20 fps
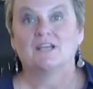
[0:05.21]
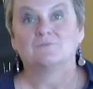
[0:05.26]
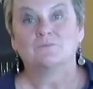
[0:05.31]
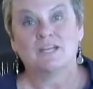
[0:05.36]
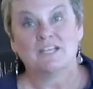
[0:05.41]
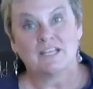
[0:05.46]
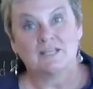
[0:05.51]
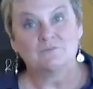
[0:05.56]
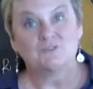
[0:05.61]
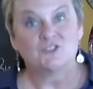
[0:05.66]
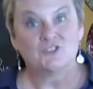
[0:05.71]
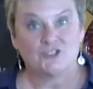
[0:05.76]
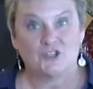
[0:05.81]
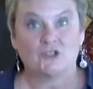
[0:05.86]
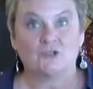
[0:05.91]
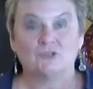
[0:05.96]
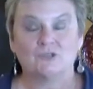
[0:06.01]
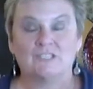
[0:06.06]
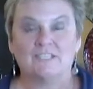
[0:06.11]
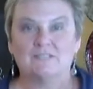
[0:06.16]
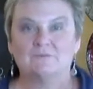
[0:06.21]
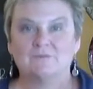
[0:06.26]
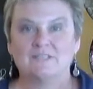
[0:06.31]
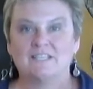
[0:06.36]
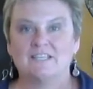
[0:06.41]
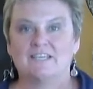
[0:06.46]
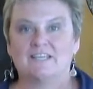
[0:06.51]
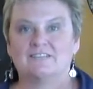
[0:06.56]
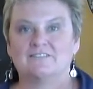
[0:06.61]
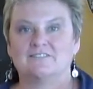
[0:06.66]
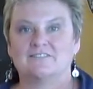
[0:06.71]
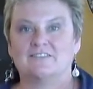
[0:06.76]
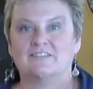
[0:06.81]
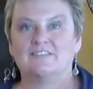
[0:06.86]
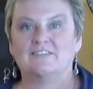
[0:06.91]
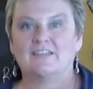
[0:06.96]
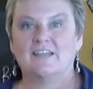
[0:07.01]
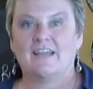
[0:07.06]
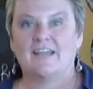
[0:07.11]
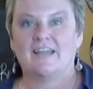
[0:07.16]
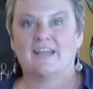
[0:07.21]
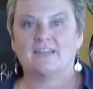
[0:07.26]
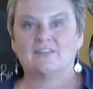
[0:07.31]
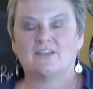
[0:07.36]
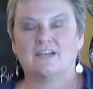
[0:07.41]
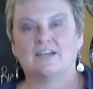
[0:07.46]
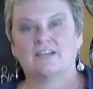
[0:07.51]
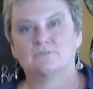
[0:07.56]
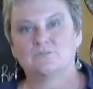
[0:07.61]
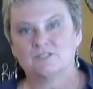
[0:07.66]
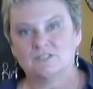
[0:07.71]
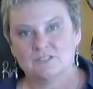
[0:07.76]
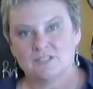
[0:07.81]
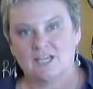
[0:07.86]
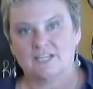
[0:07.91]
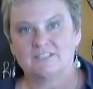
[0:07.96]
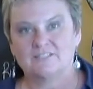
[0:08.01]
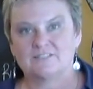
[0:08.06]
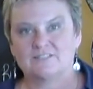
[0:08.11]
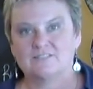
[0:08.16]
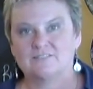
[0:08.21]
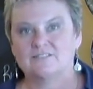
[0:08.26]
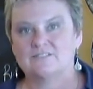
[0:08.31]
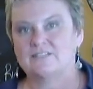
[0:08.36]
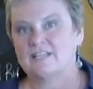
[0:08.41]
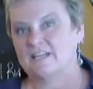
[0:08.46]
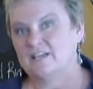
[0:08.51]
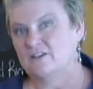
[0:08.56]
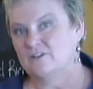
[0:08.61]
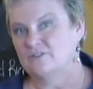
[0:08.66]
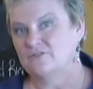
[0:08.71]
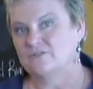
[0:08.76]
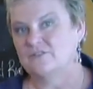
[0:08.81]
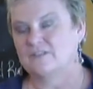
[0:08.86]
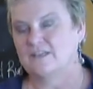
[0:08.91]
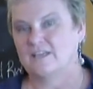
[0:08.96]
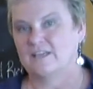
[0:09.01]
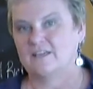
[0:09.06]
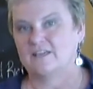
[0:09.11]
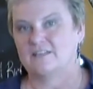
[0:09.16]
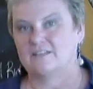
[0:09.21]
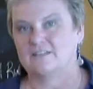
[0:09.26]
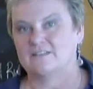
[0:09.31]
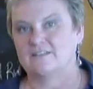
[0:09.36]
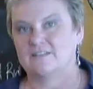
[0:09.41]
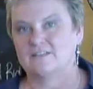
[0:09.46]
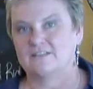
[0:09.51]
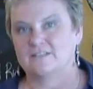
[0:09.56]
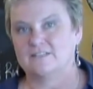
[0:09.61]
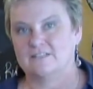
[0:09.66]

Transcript: My name's Jolene McKenzie, and I'm a licensed health and